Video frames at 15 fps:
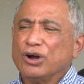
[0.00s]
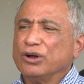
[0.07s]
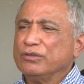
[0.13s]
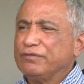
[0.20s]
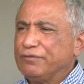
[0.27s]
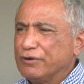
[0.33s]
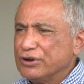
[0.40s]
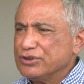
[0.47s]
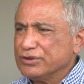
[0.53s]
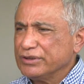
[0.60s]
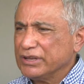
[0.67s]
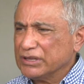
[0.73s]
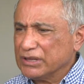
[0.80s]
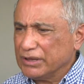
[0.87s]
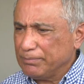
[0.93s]

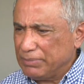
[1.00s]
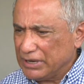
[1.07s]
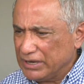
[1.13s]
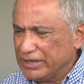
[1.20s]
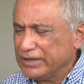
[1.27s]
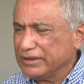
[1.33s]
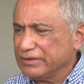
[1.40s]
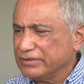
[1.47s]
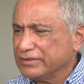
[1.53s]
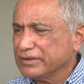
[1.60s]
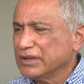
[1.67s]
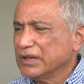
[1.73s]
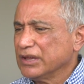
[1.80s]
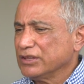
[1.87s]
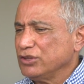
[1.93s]
Unfortunately, Belize,
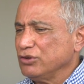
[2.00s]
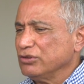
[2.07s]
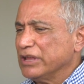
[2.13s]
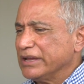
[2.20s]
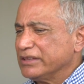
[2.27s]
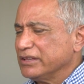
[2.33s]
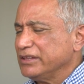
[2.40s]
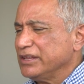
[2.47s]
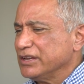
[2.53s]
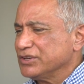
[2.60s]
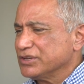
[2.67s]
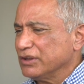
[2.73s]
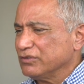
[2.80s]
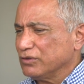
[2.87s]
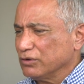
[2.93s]
the United
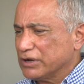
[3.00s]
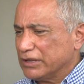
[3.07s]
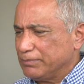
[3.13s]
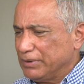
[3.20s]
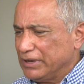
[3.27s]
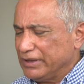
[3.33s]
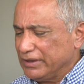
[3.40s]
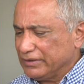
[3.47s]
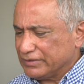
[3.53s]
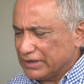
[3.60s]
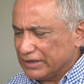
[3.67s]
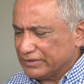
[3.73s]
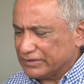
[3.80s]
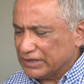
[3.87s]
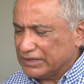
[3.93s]
Nations look at Belize
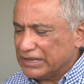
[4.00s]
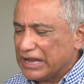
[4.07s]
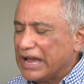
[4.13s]
as an